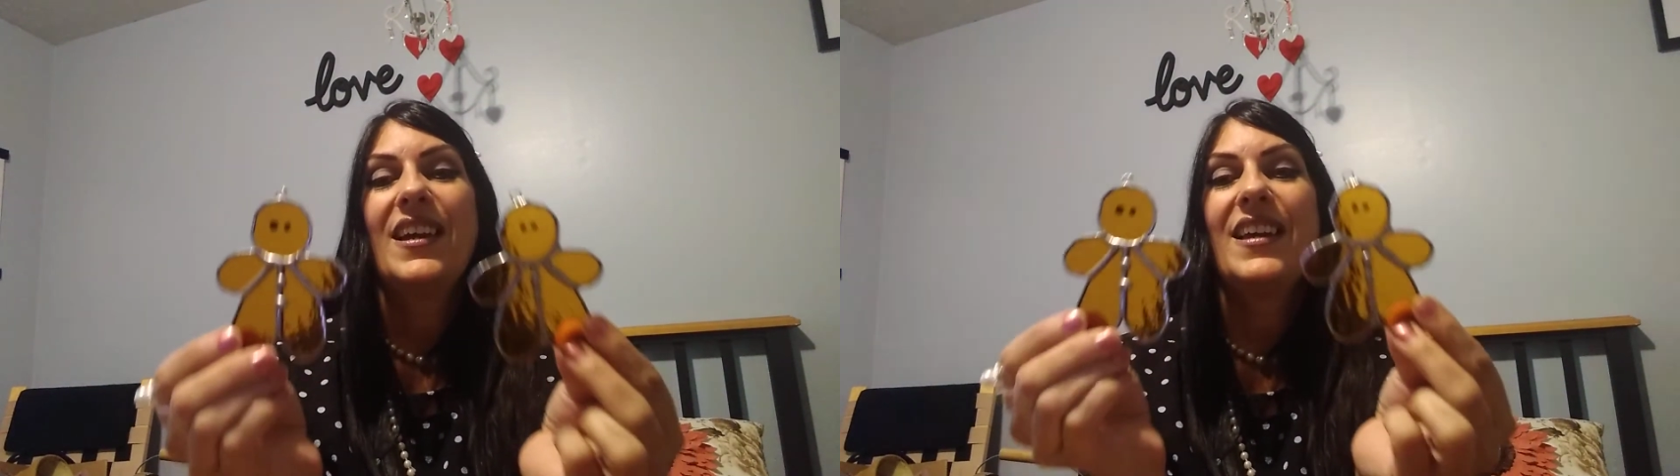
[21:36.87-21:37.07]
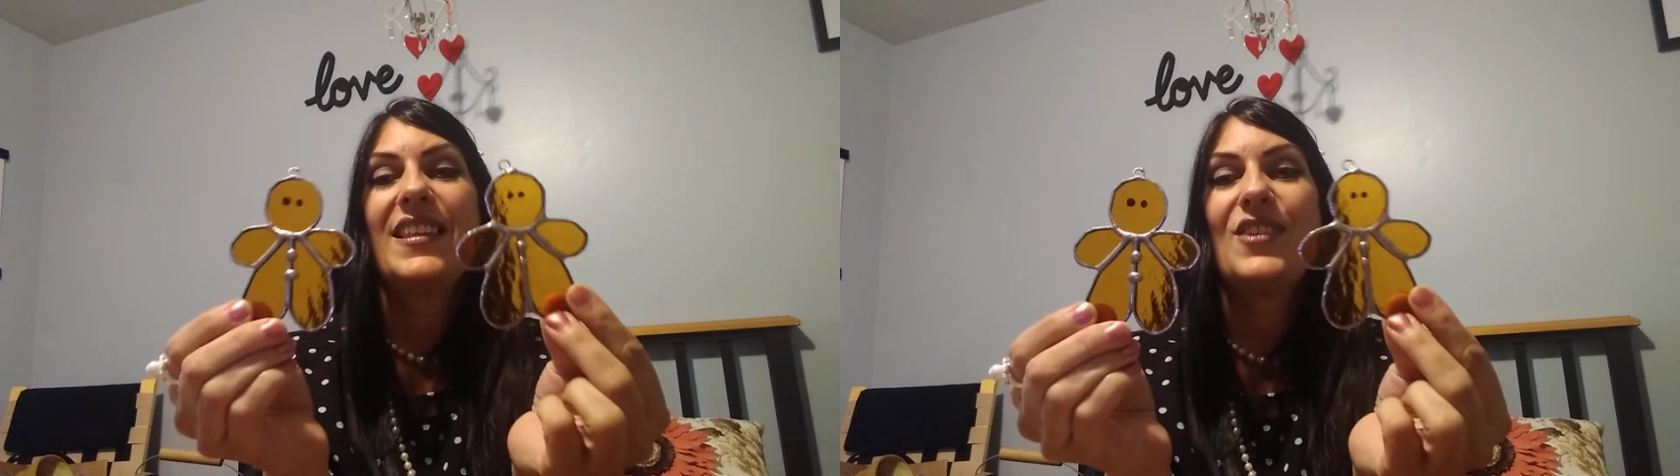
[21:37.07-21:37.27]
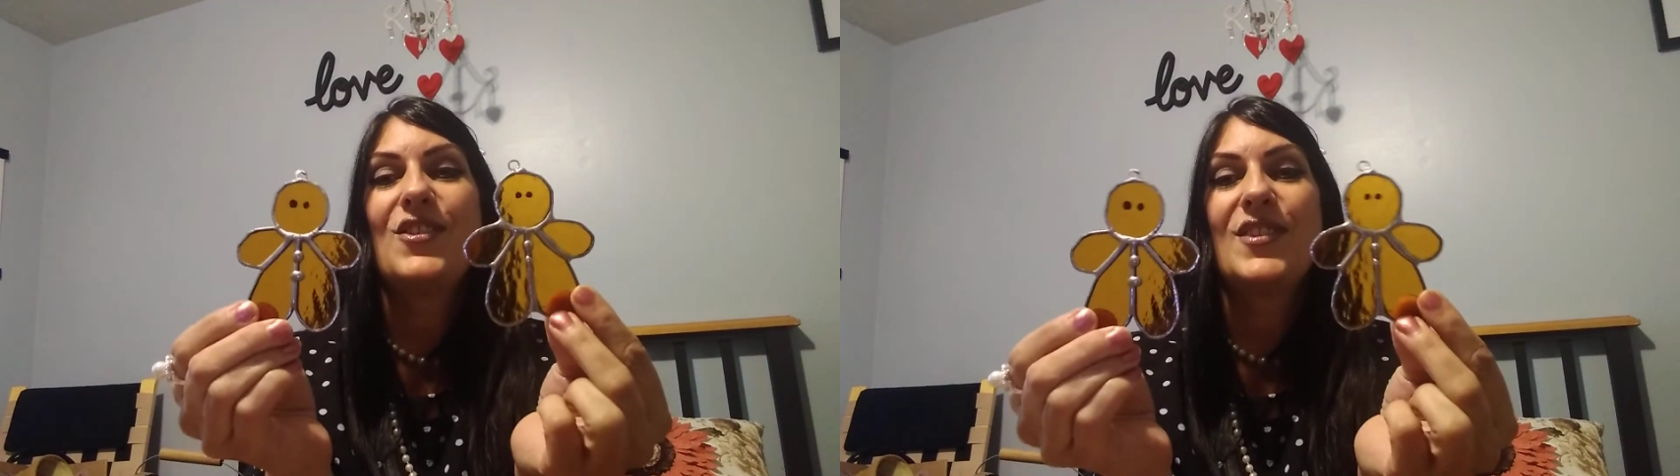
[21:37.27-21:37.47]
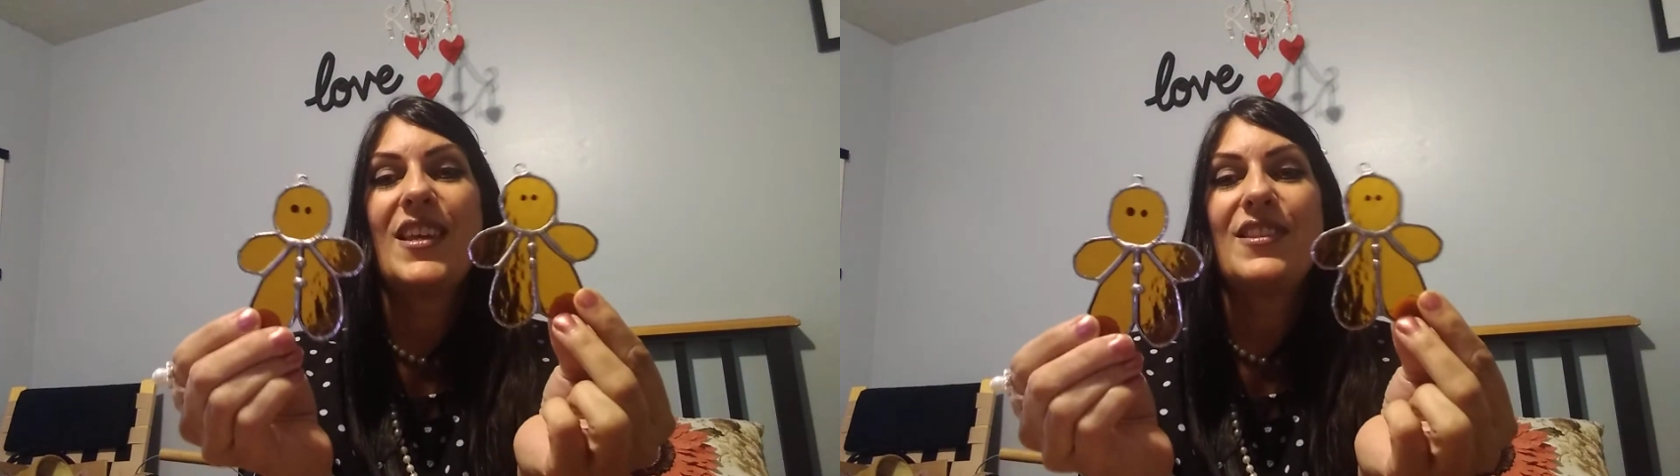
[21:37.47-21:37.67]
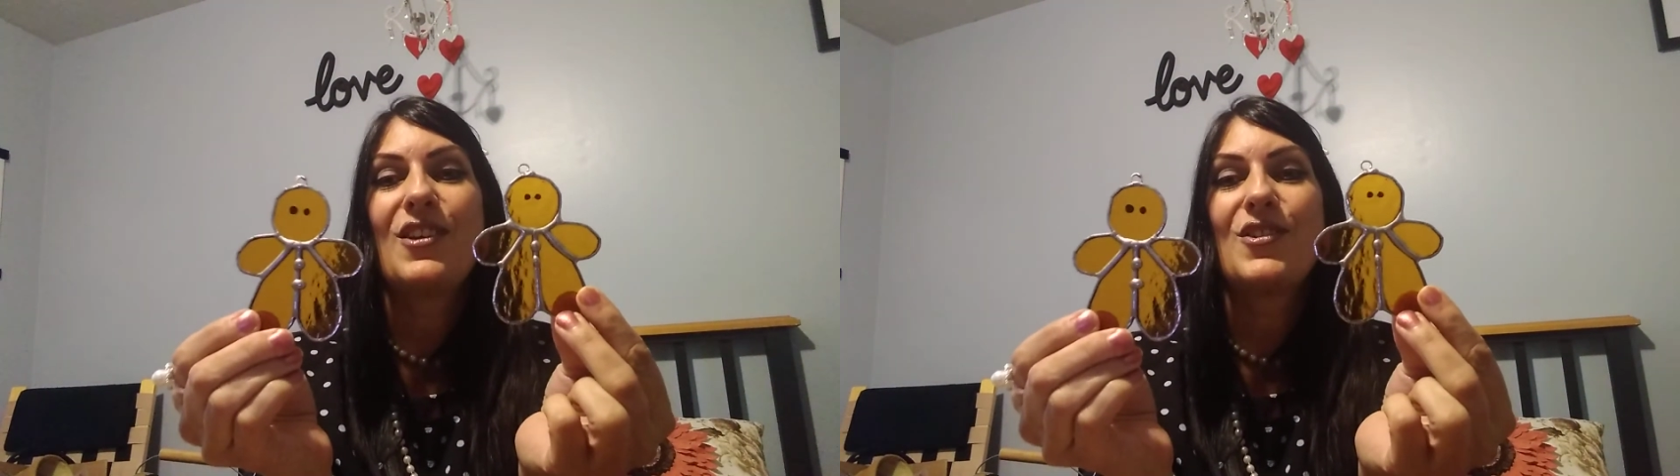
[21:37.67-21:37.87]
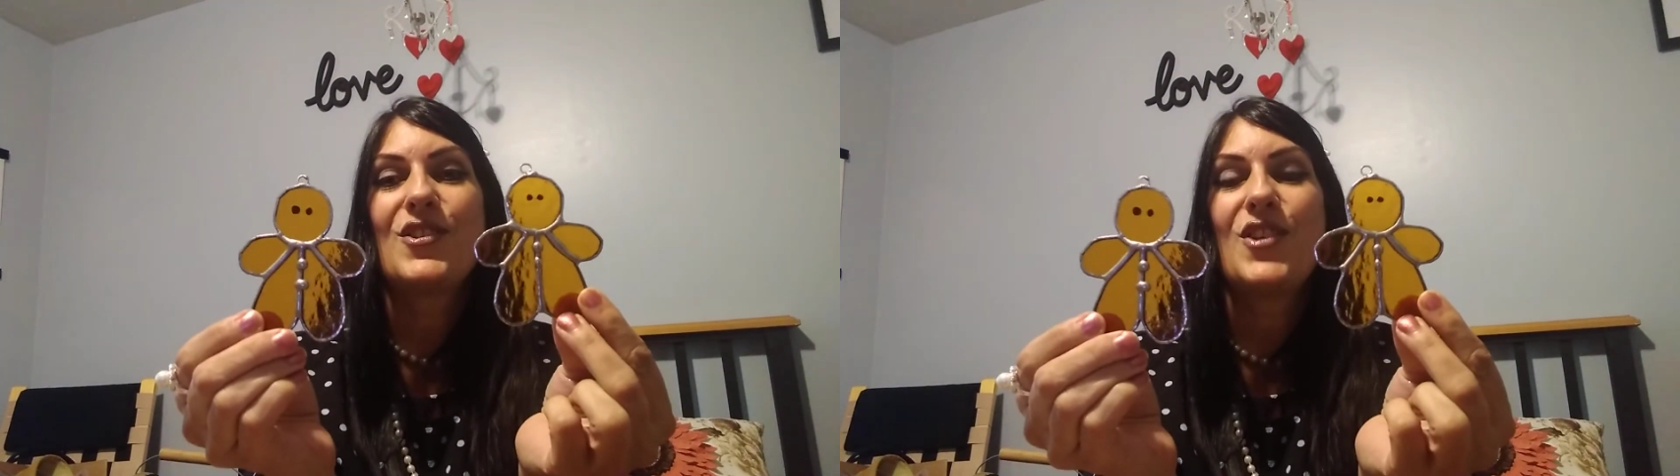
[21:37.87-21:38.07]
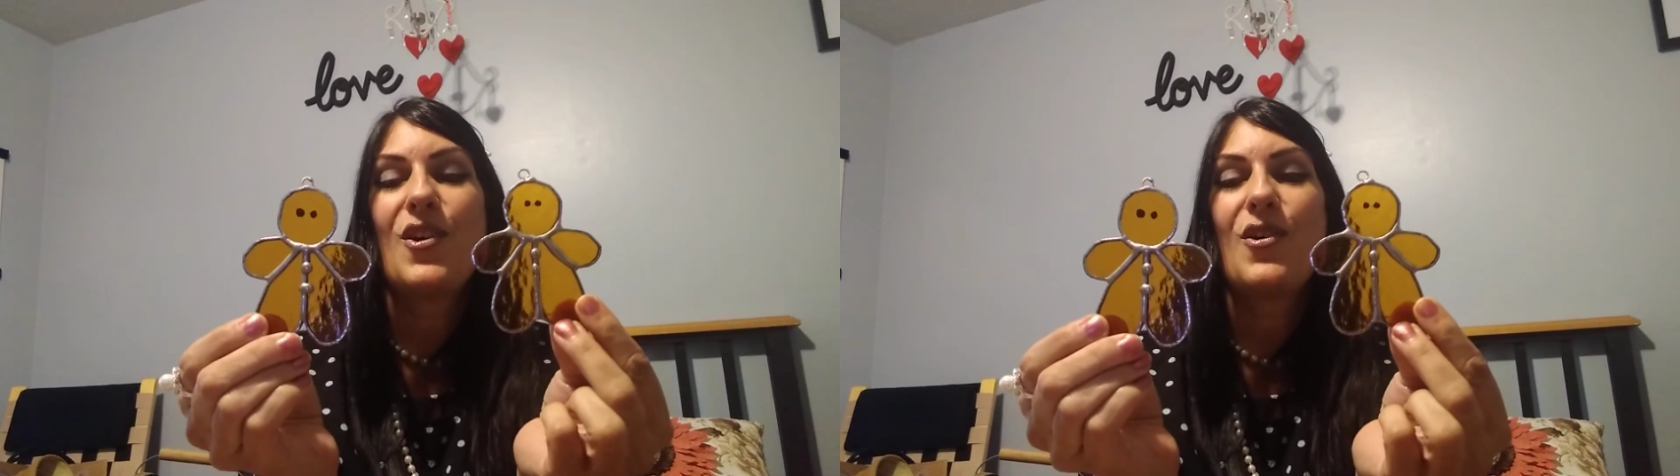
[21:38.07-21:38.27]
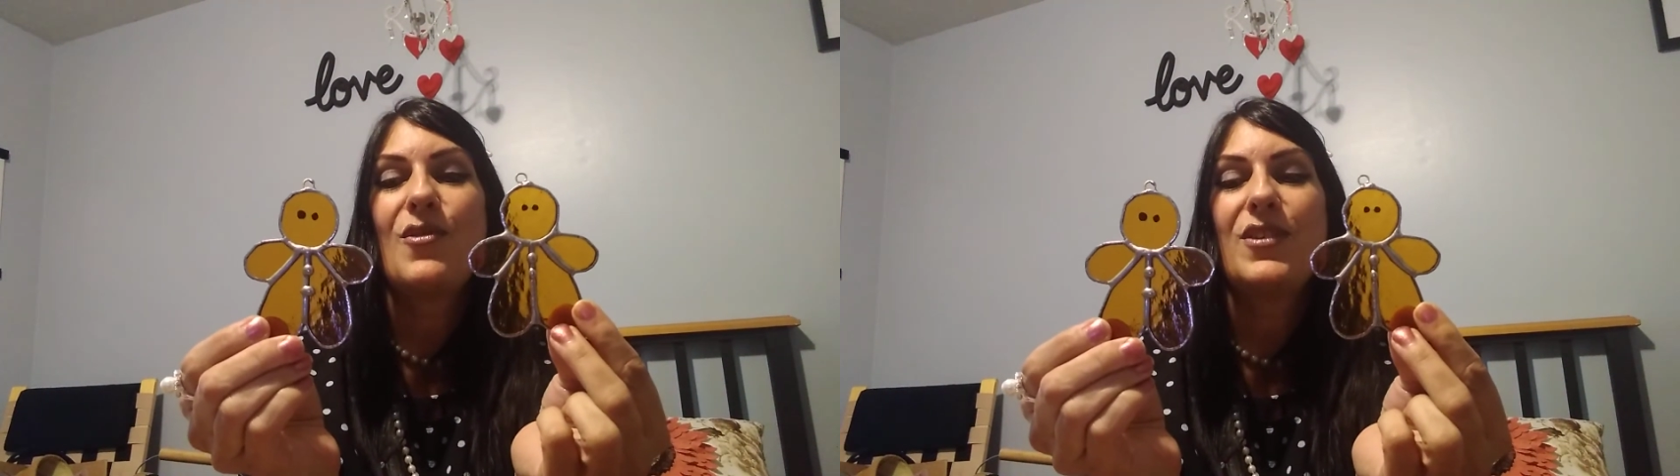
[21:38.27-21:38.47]
and I just think they're
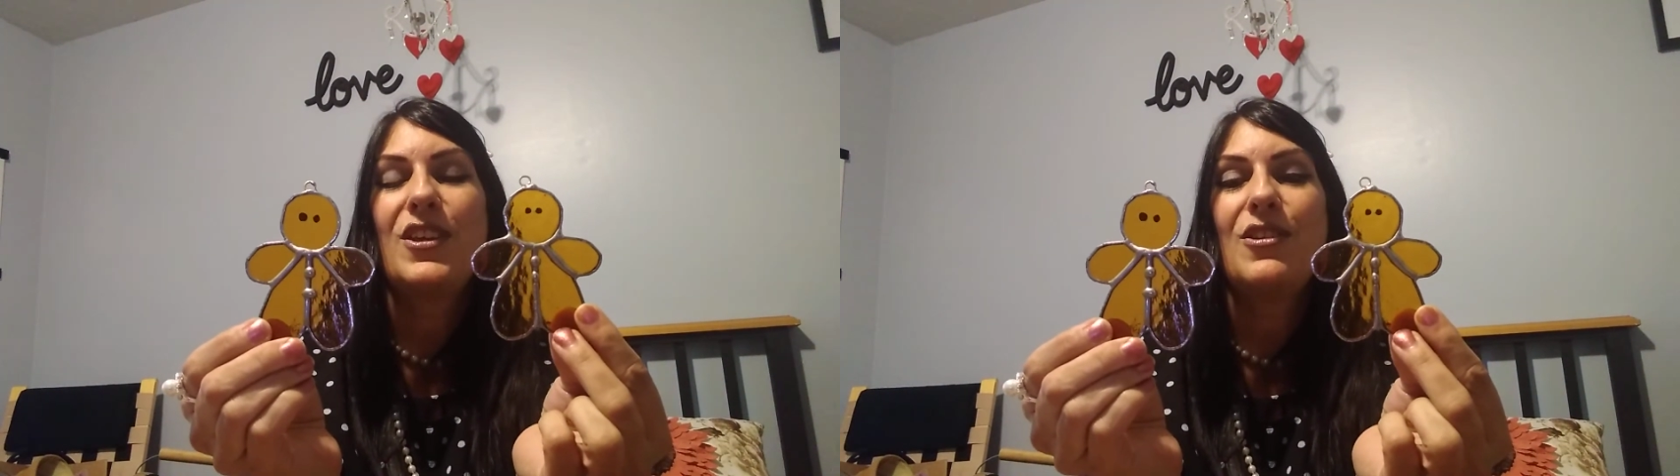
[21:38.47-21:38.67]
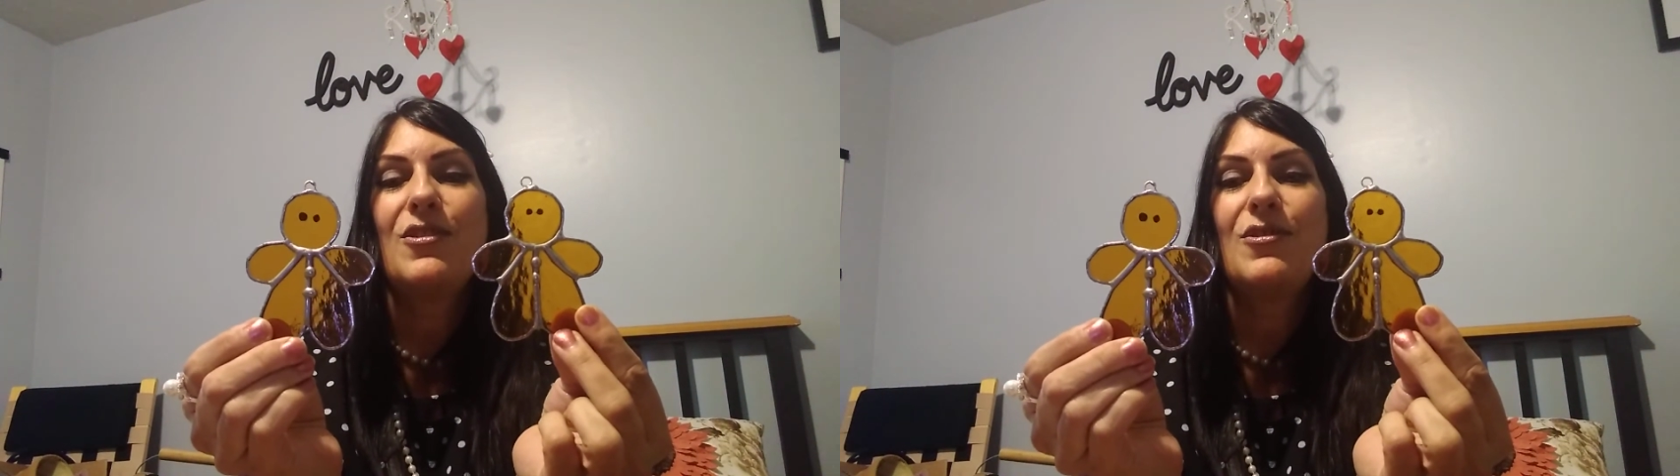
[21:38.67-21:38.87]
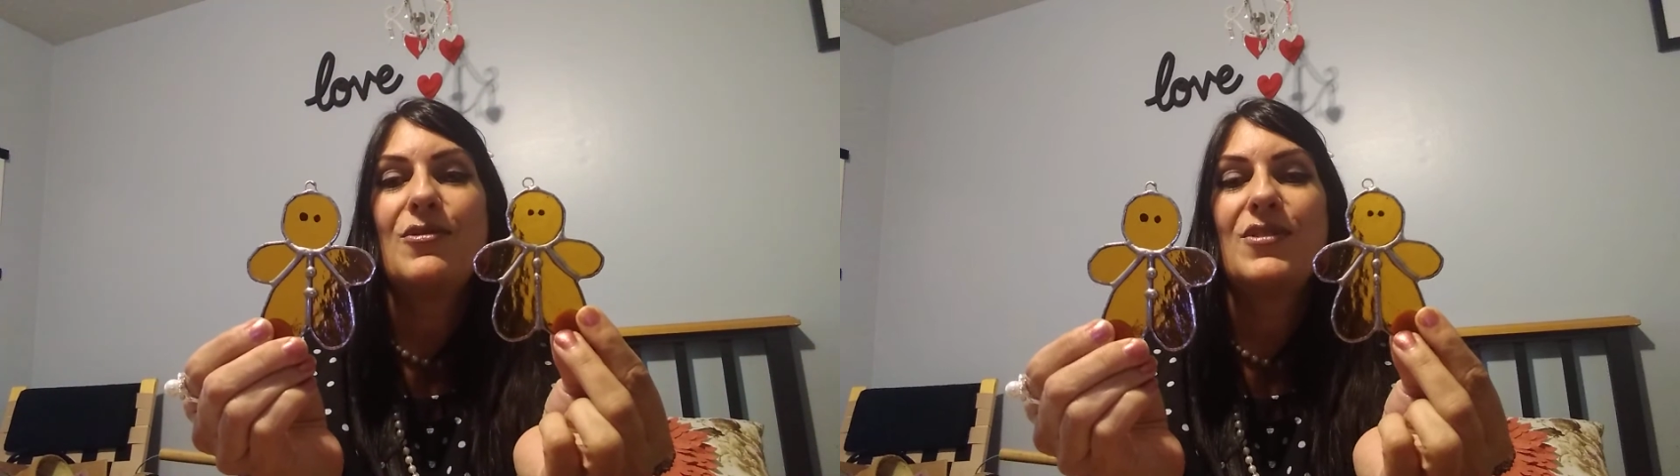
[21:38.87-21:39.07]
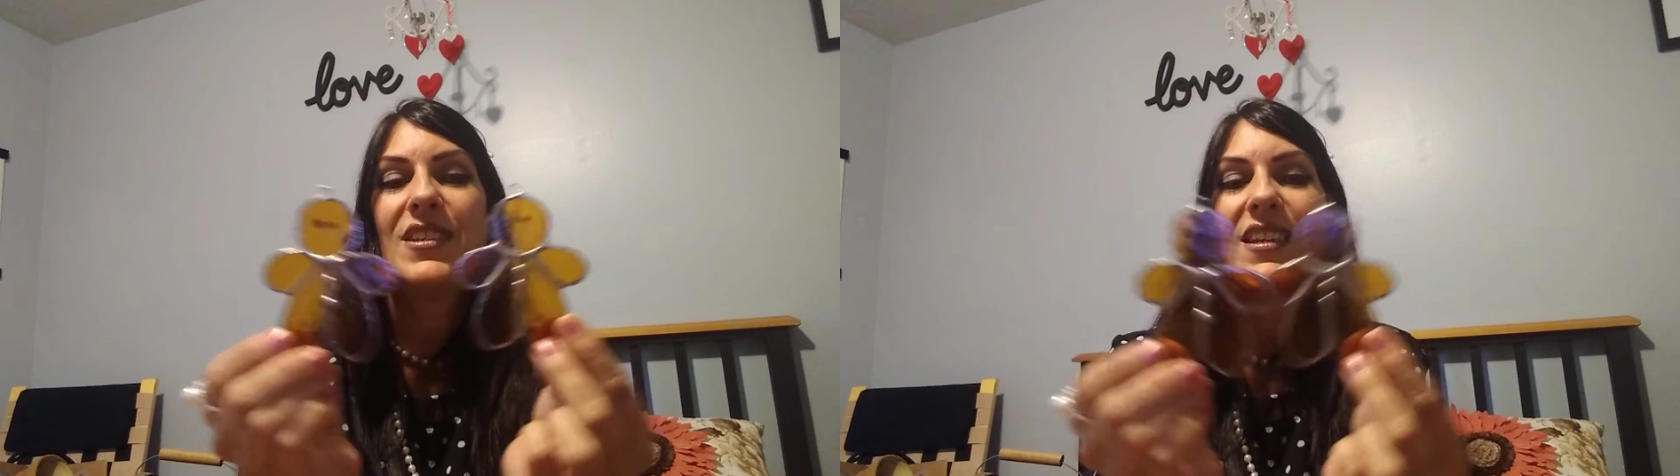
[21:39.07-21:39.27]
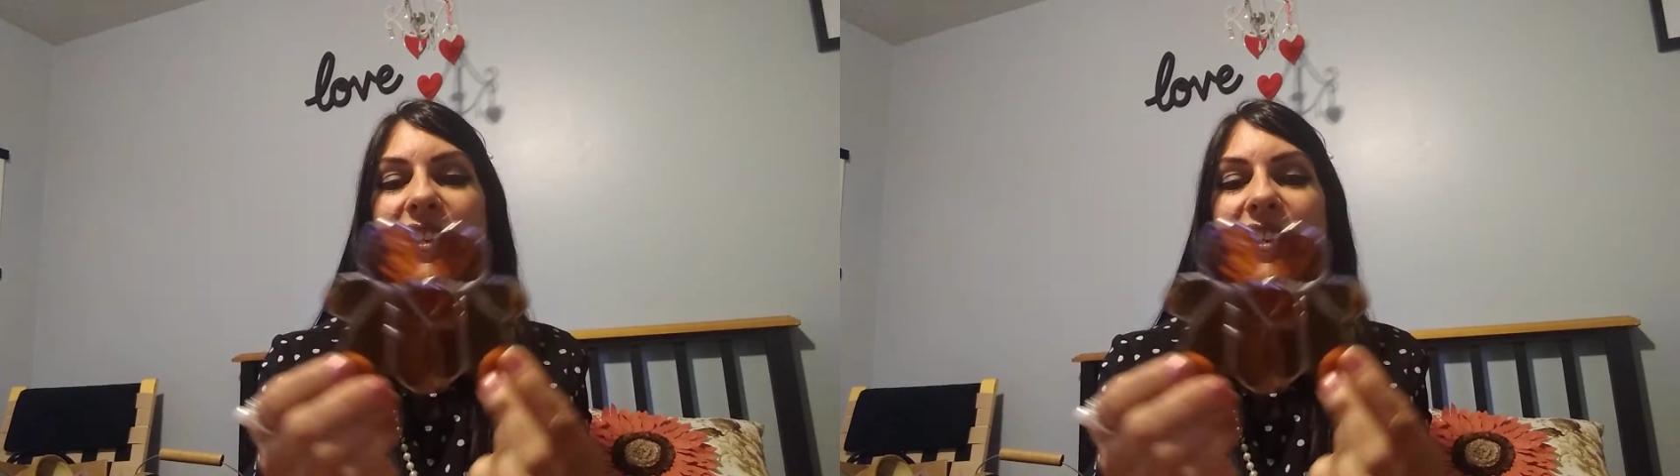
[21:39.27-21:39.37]
so cute.